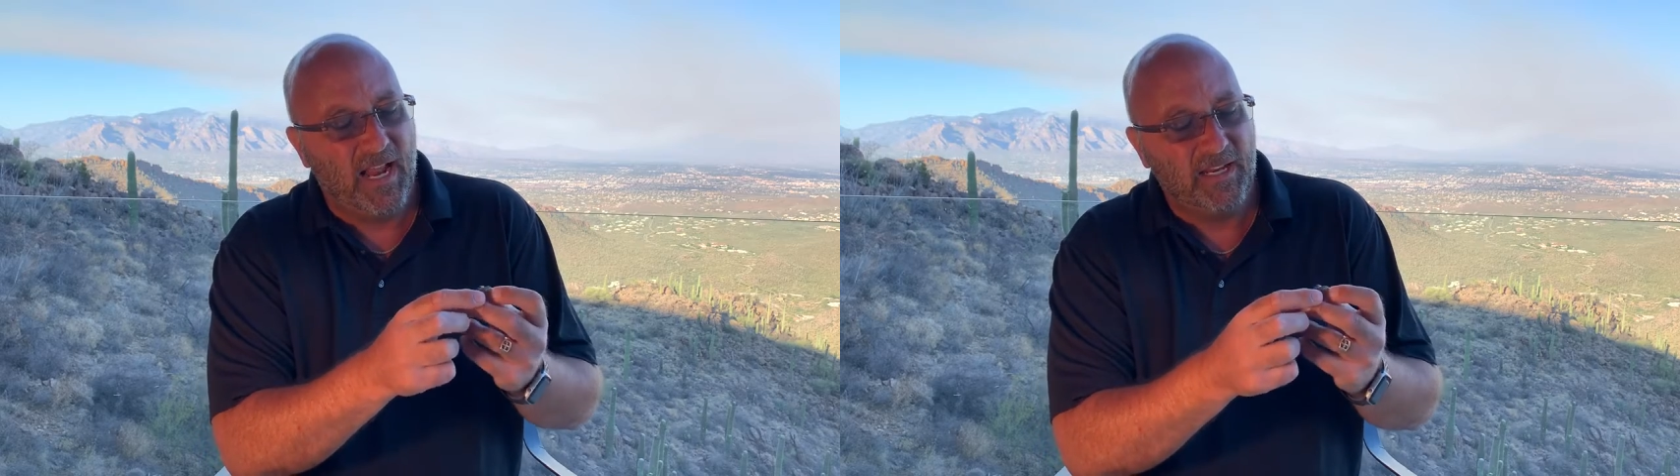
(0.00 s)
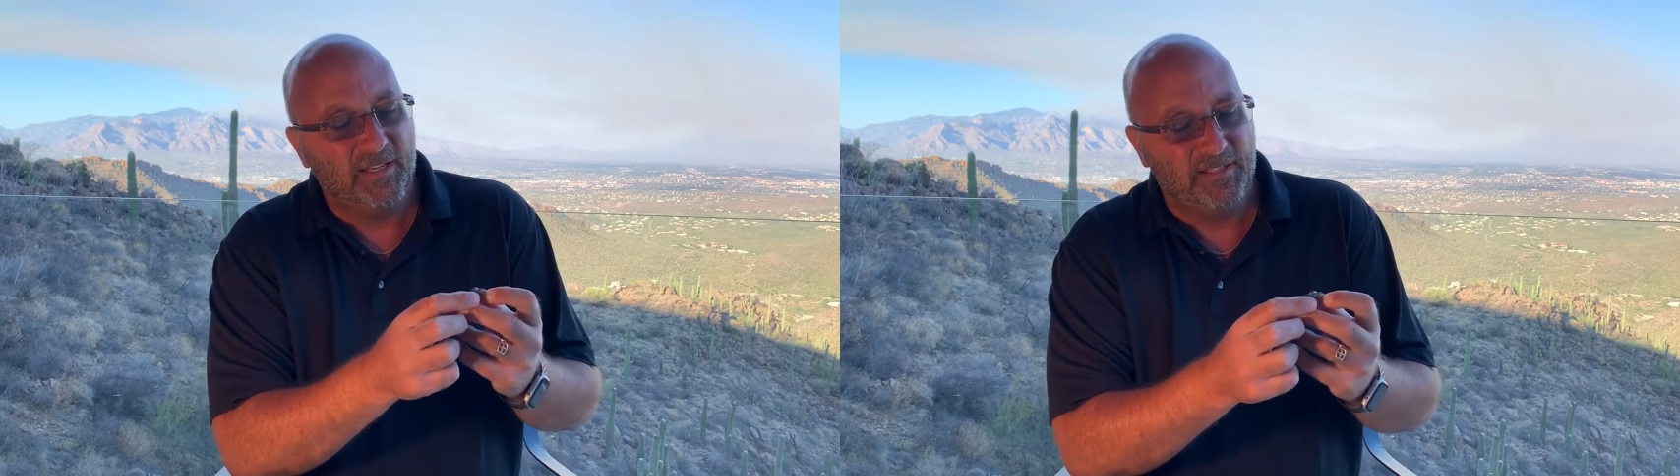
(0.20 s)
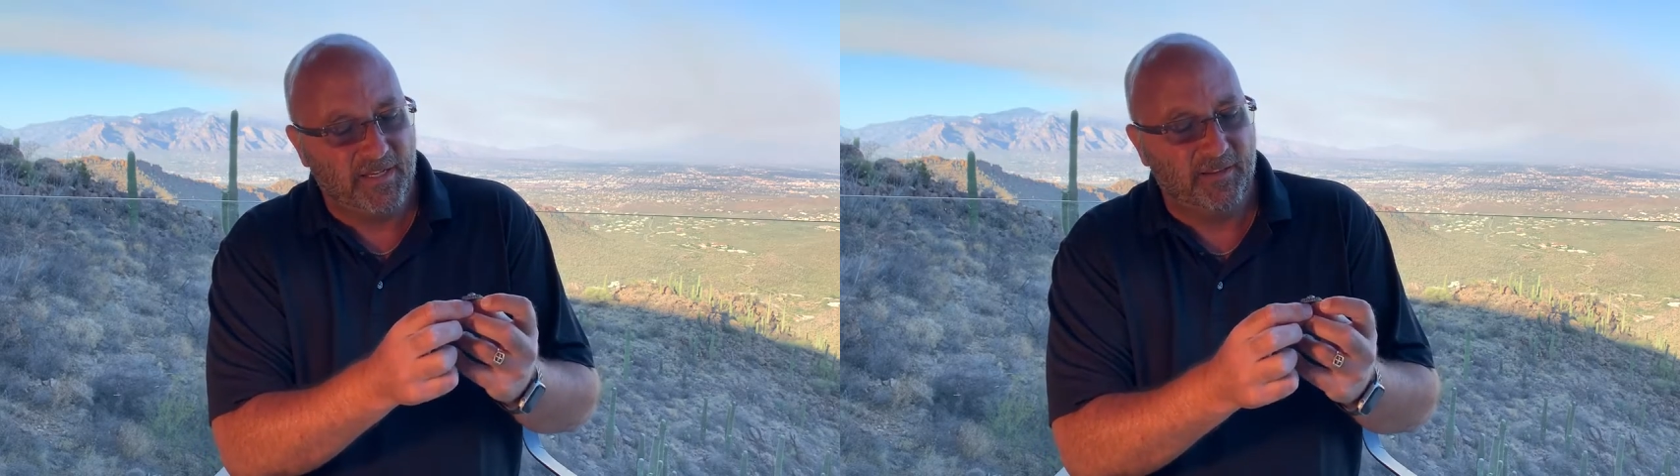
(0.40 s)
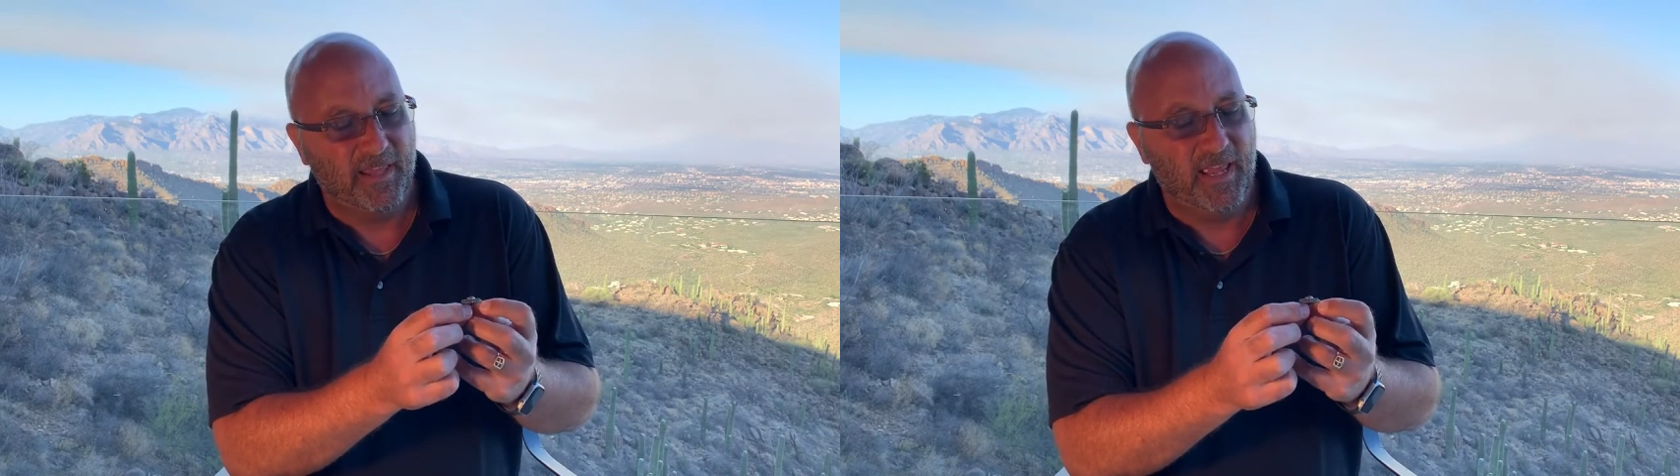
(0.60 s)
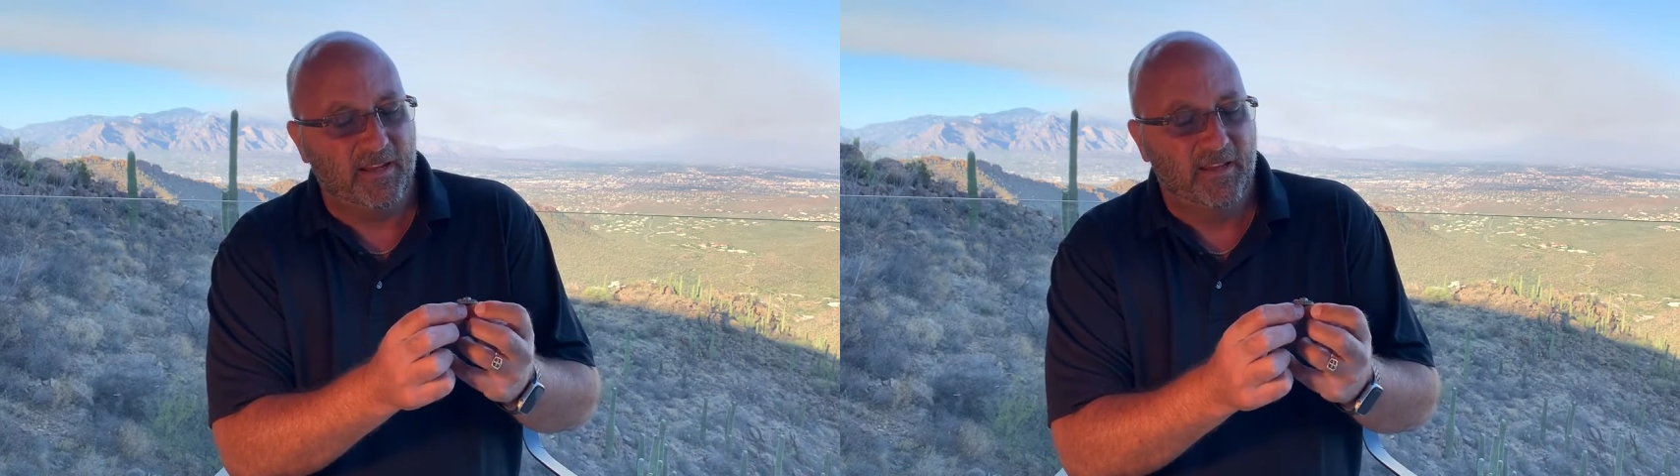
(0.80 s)
I could tell
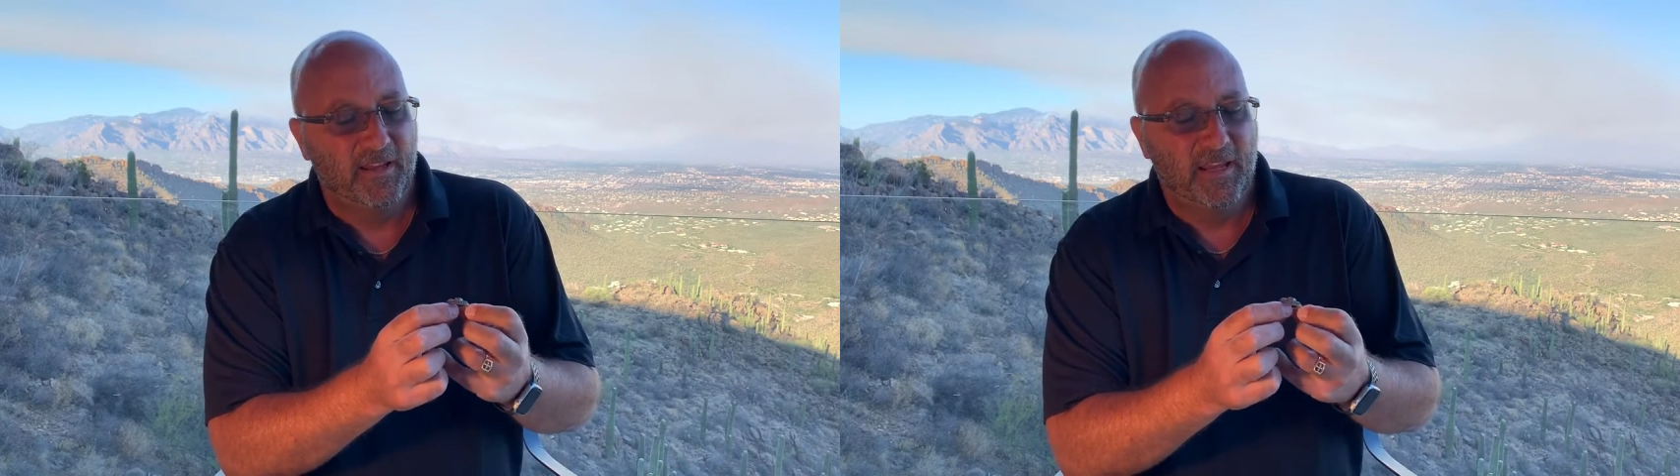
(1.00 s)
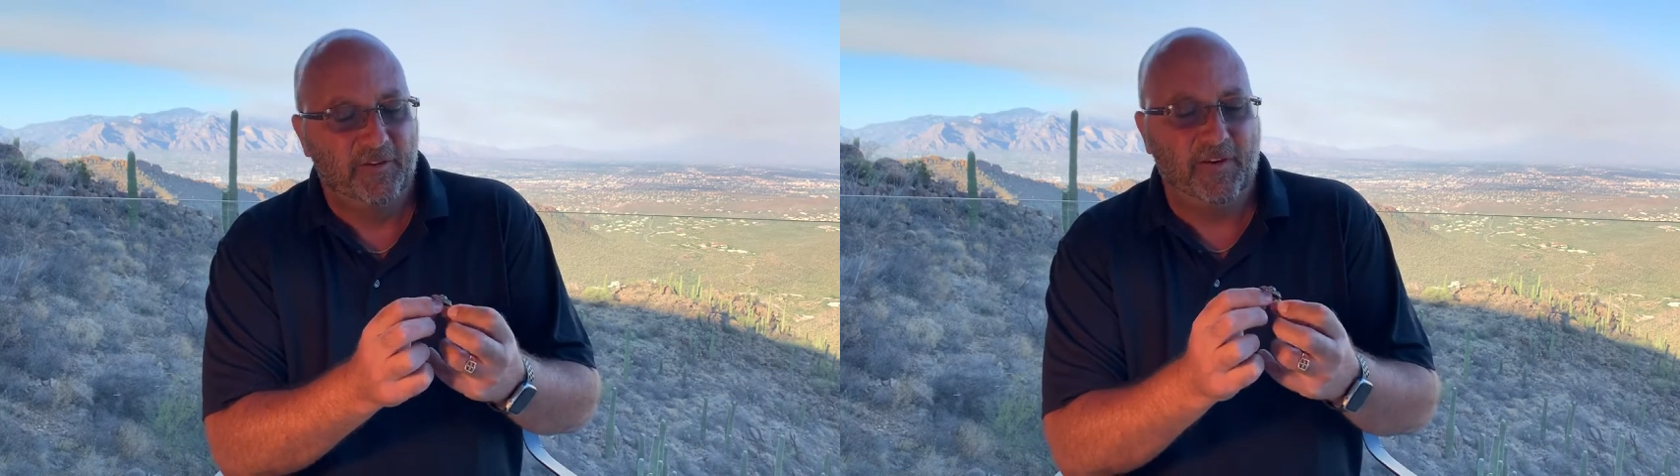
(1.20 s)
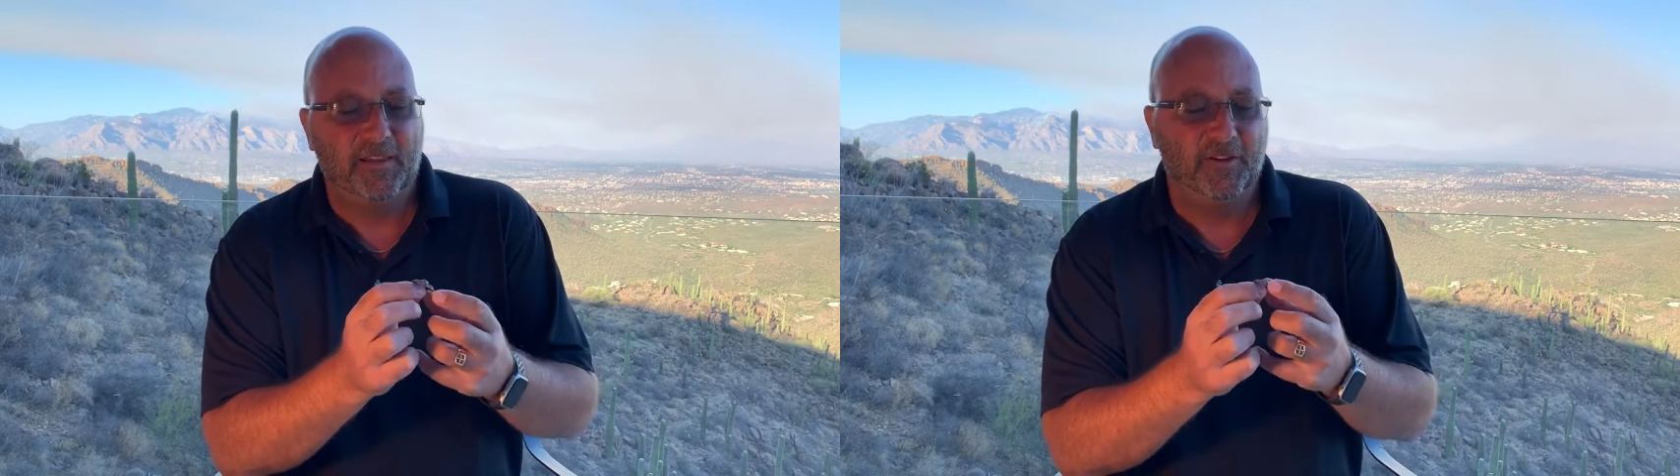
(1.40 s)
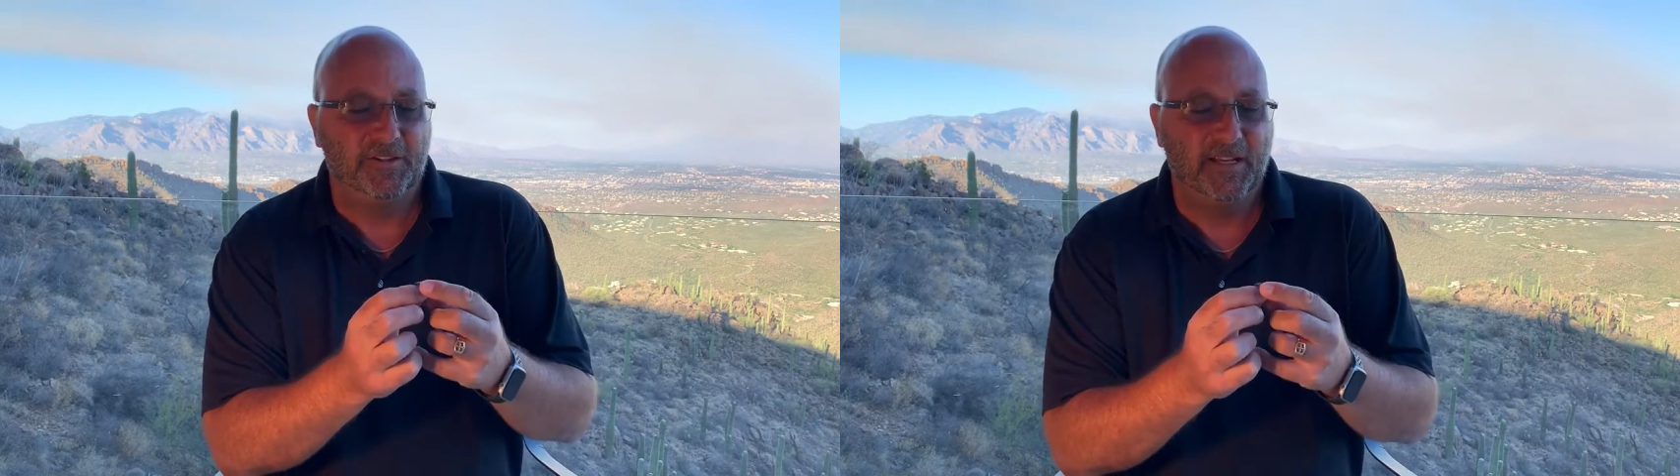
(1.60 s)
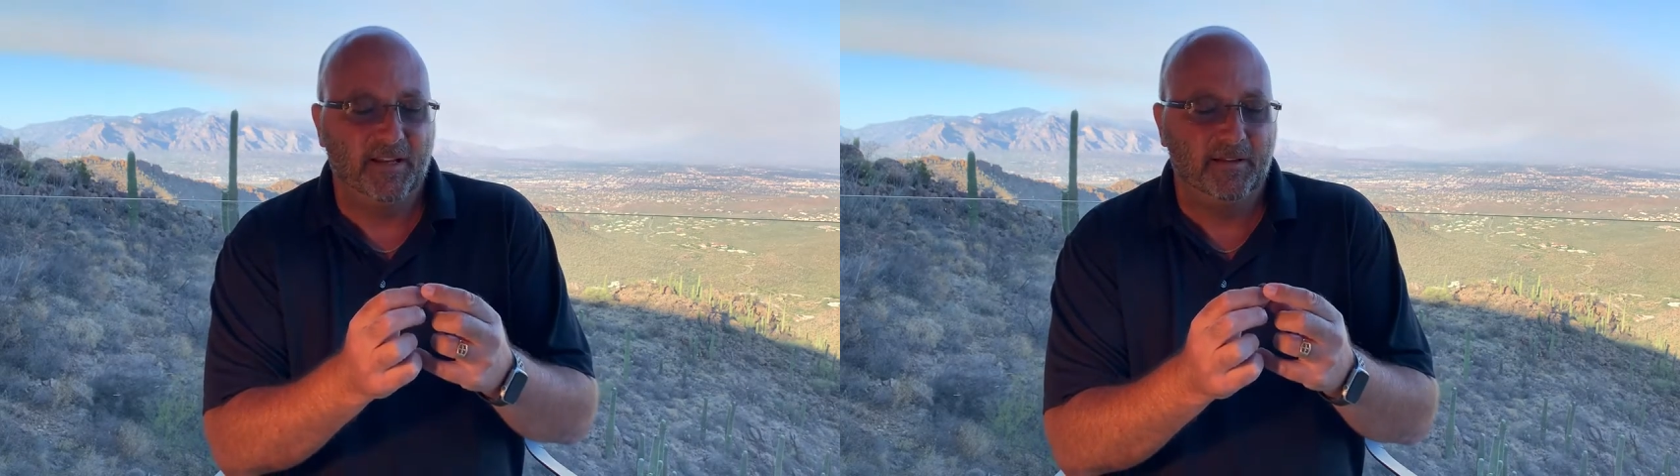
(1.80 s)
that if I
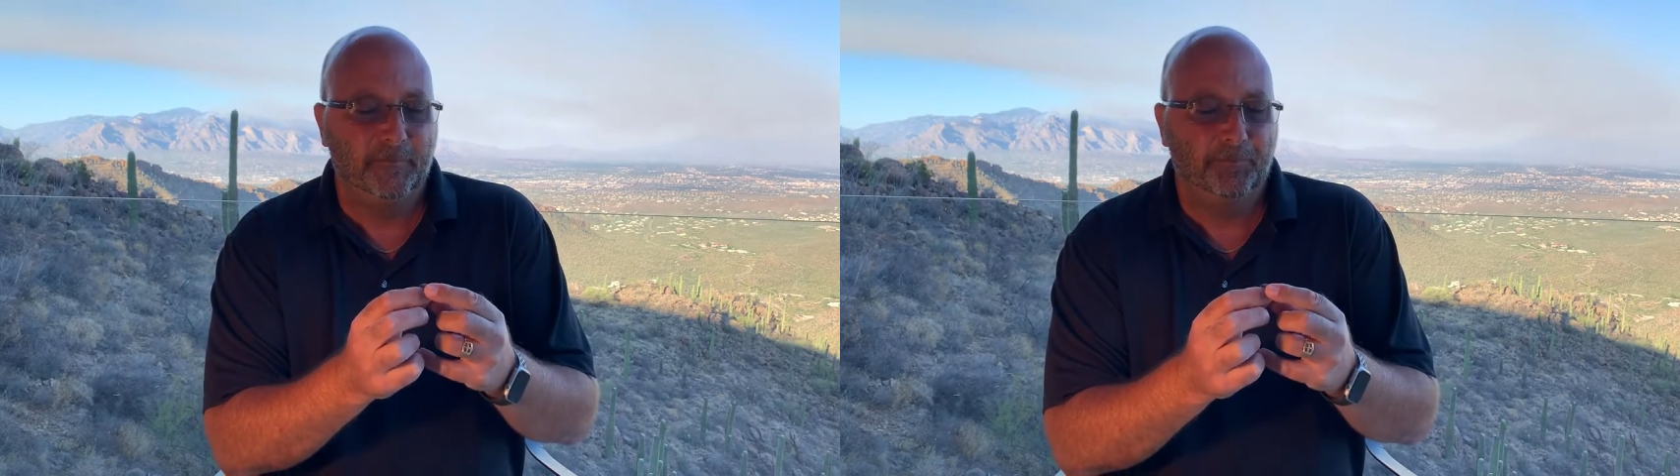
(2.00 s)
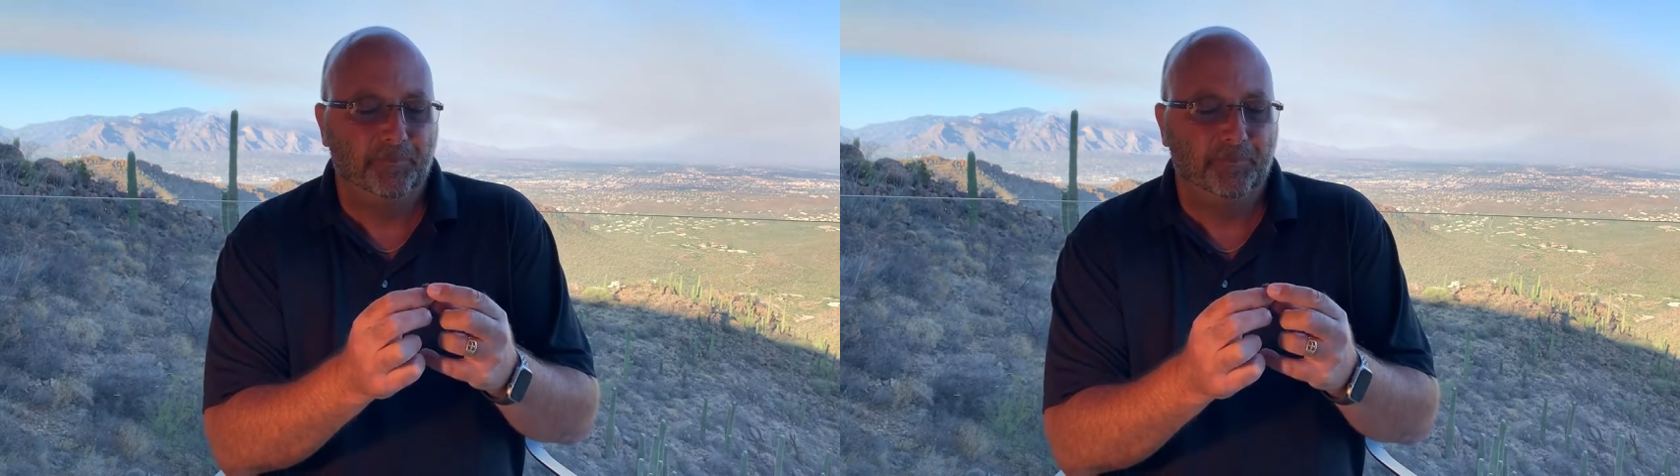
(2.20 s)
looked at it.